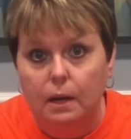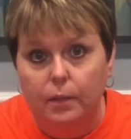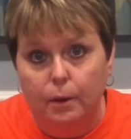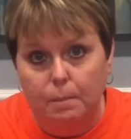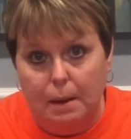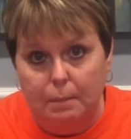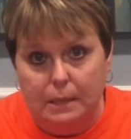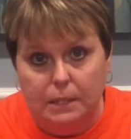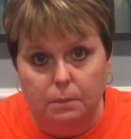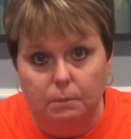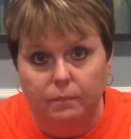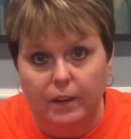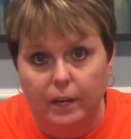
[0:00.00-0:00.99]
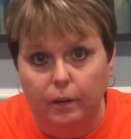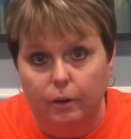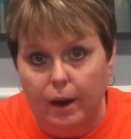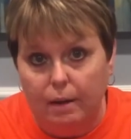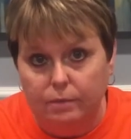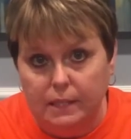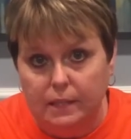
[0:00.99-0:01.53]
there might be some fun
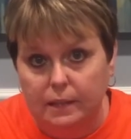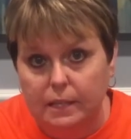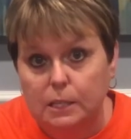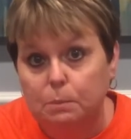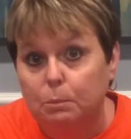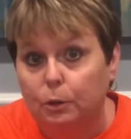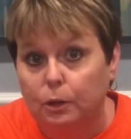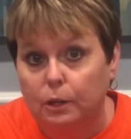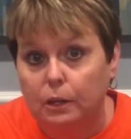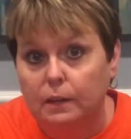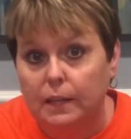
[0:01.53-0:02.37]
crafts in this book